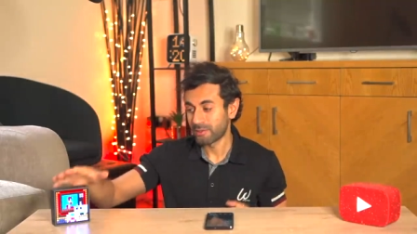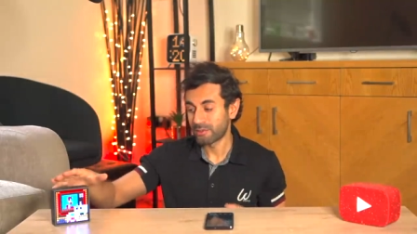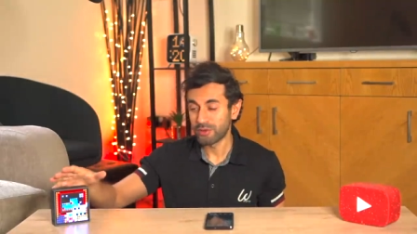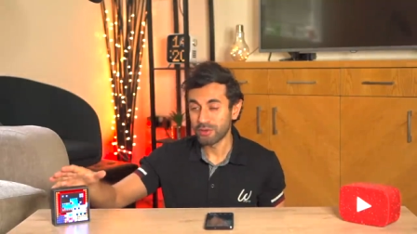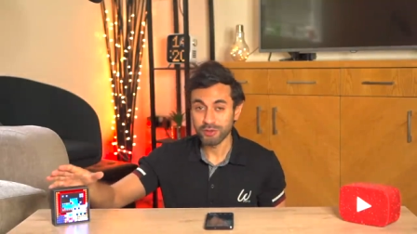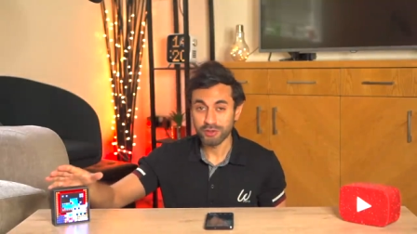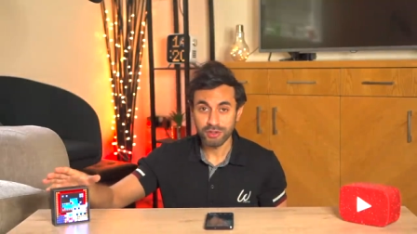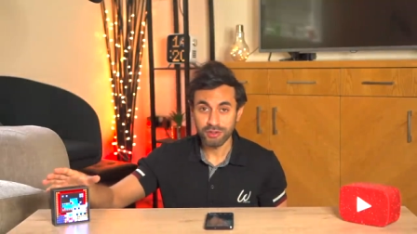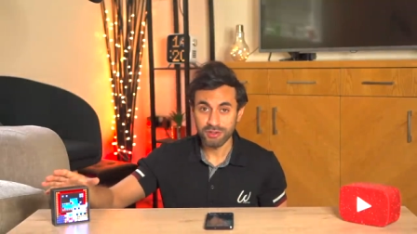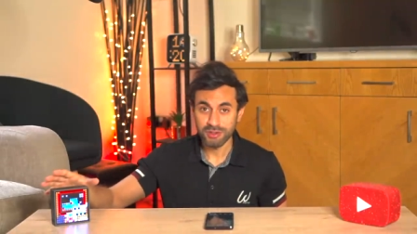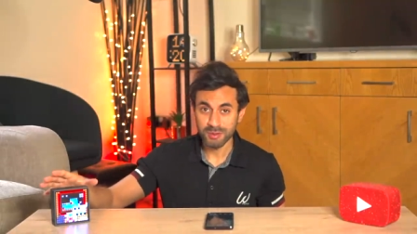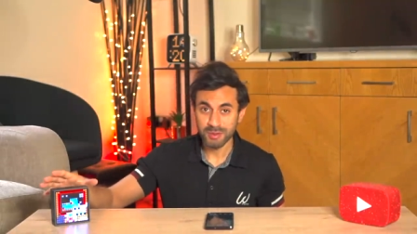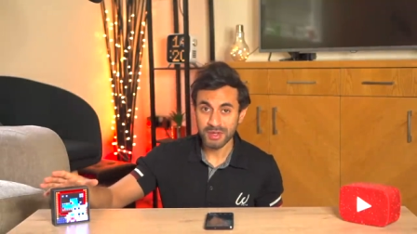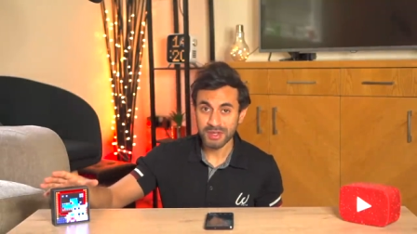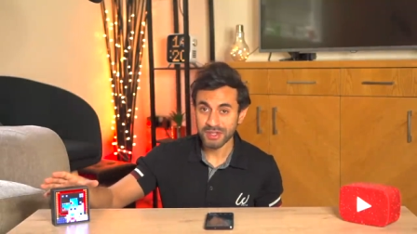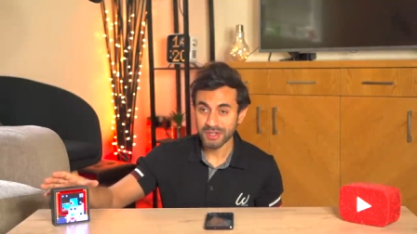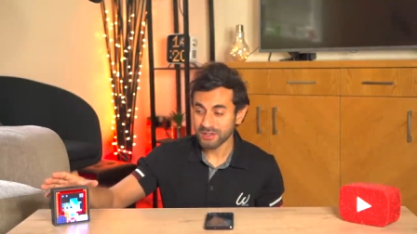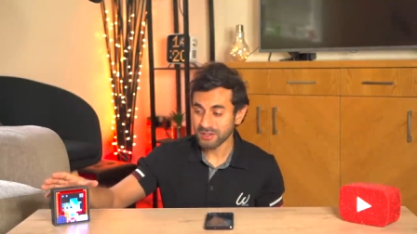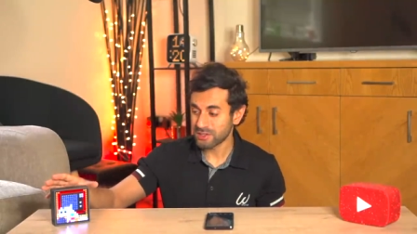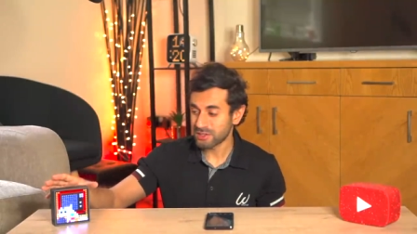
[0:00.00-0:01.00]
Bluetooth
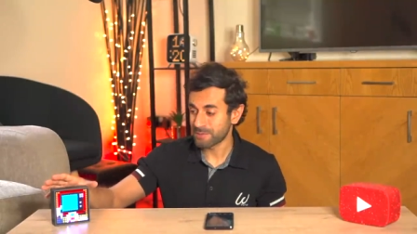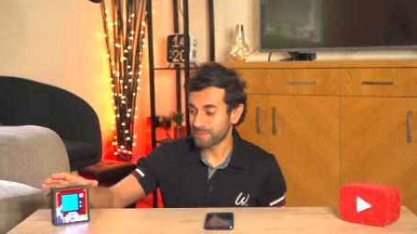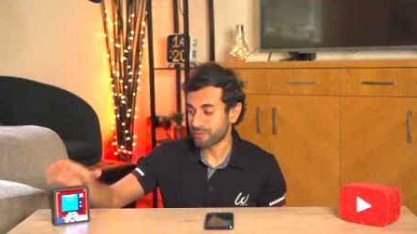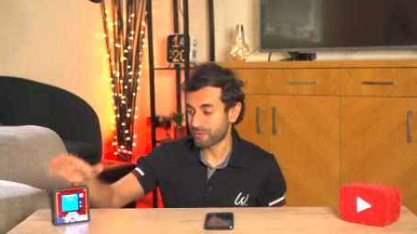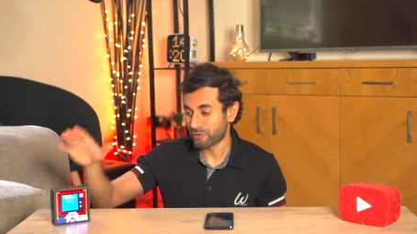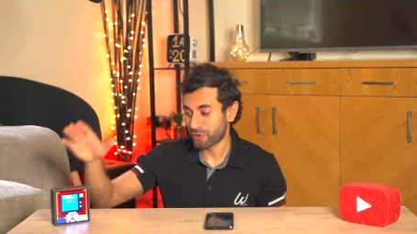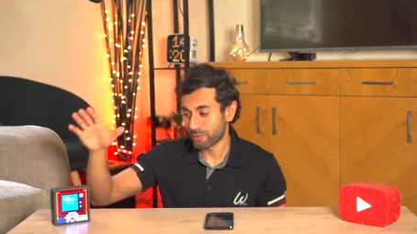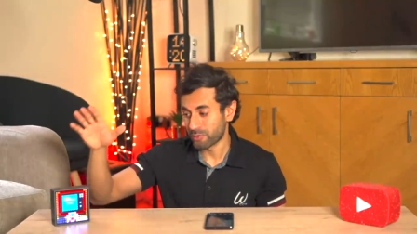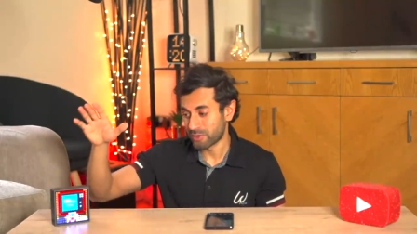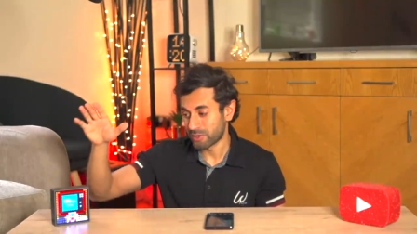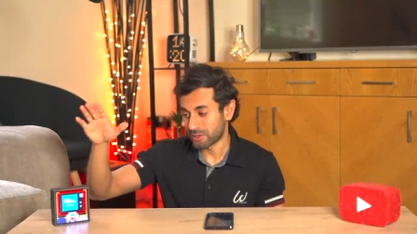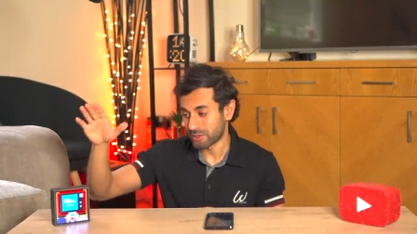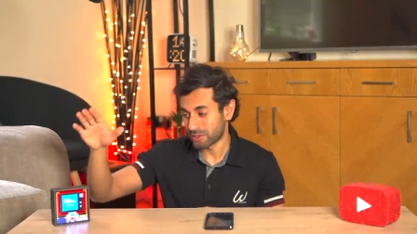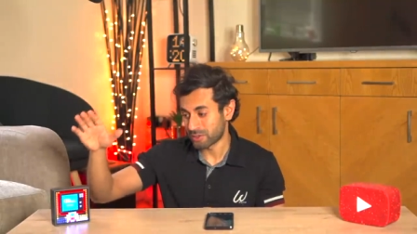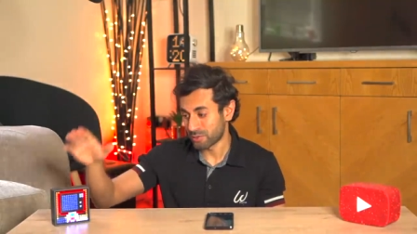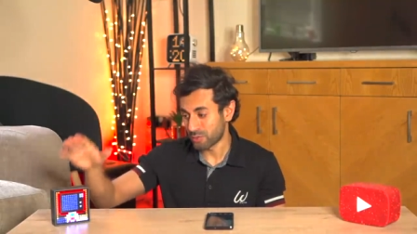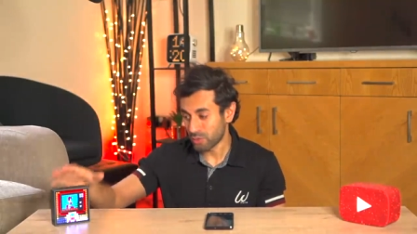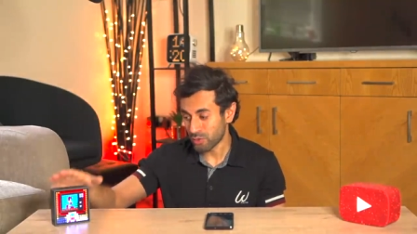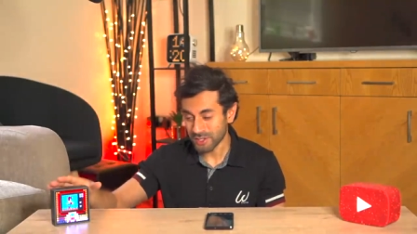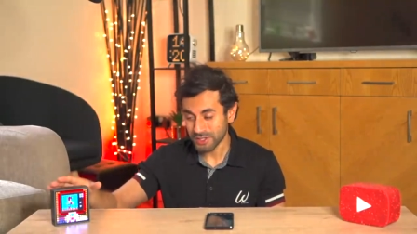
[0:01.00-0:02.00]
speakers, from the
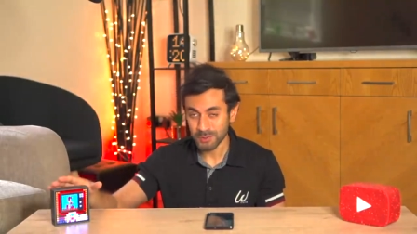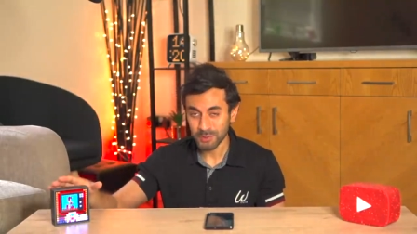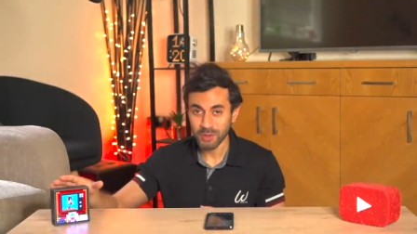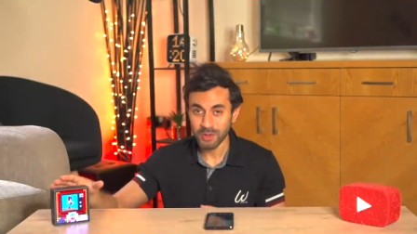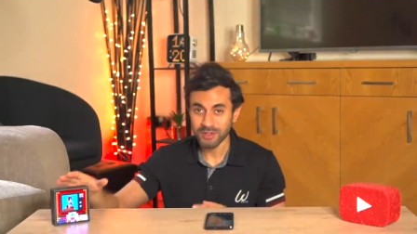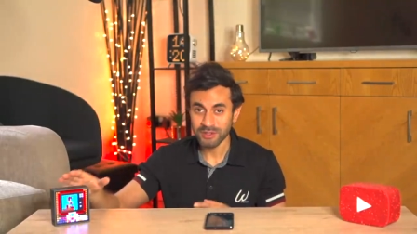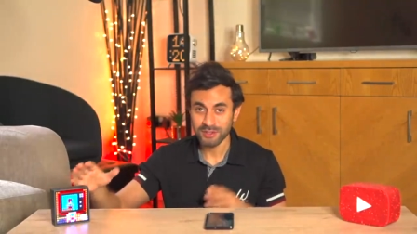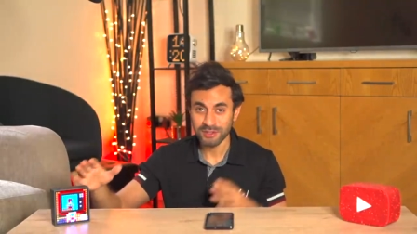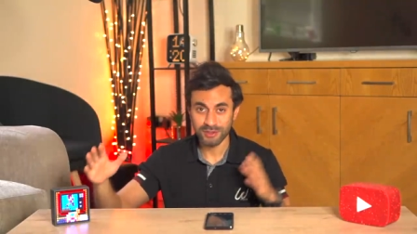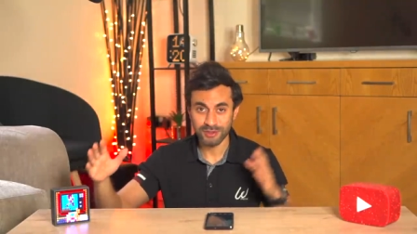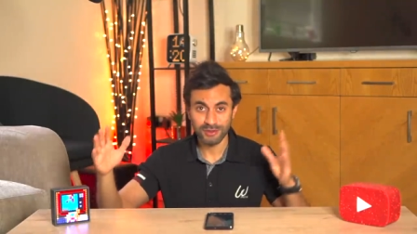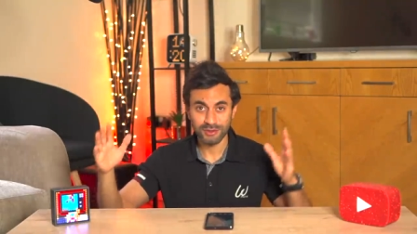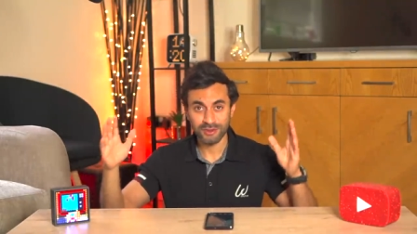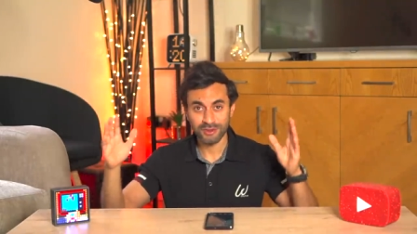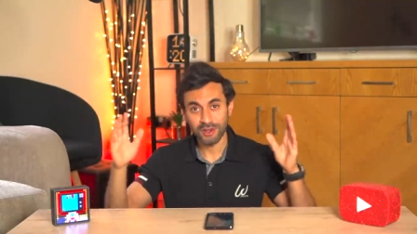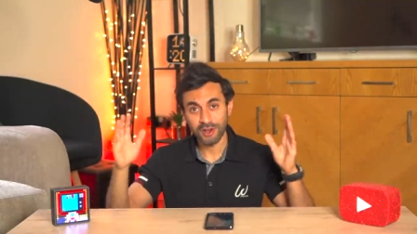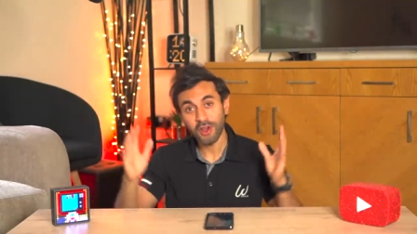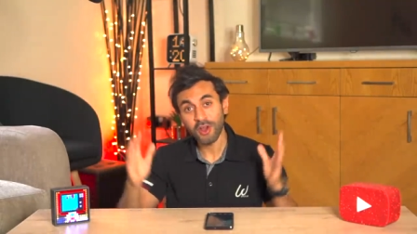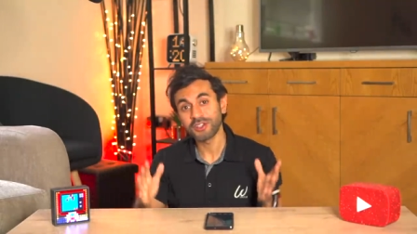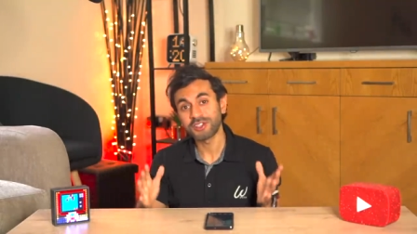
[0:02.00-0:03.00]
smallest ones to
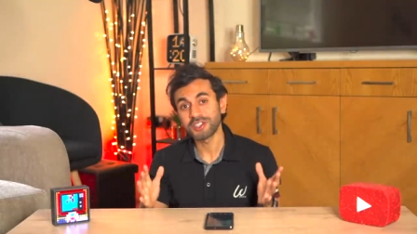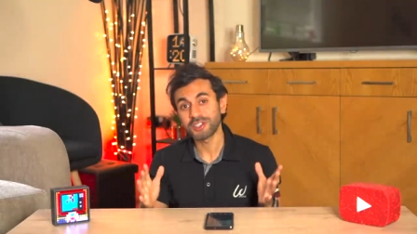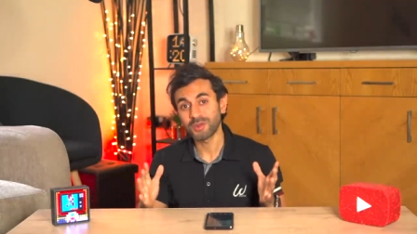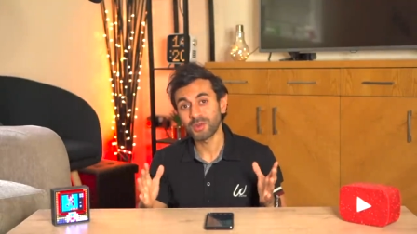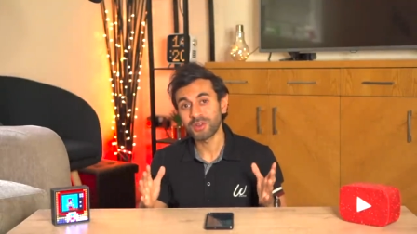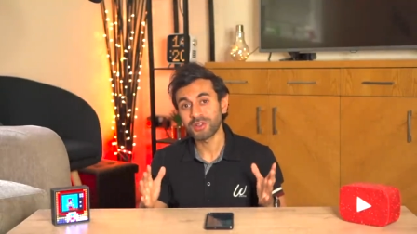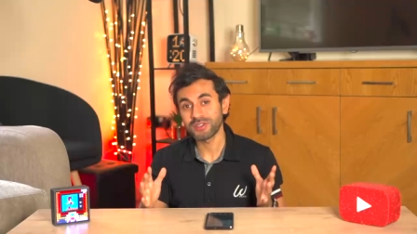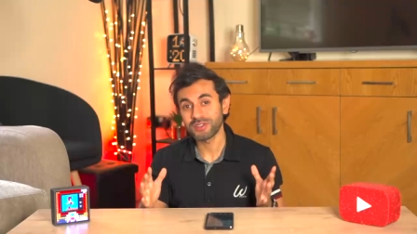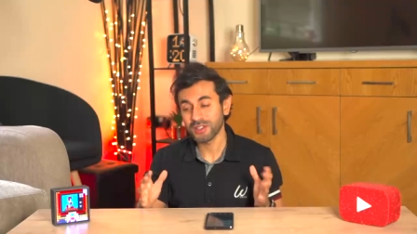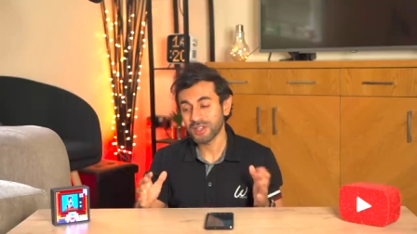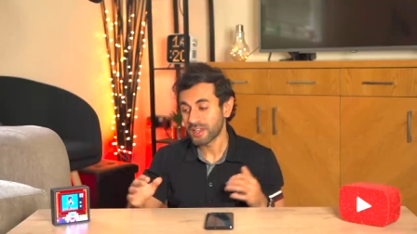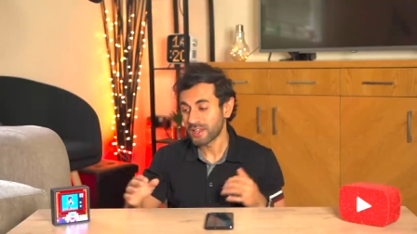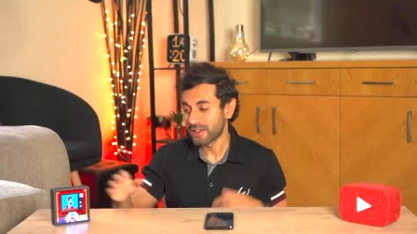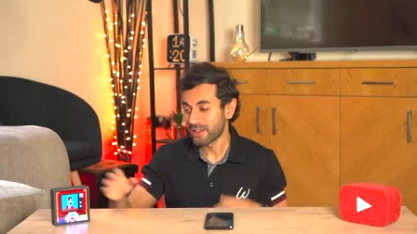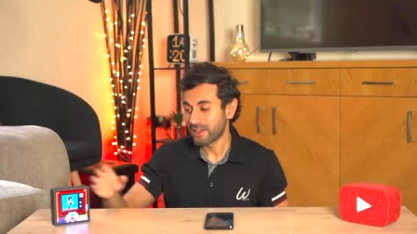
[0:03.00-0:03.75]
the largest ones.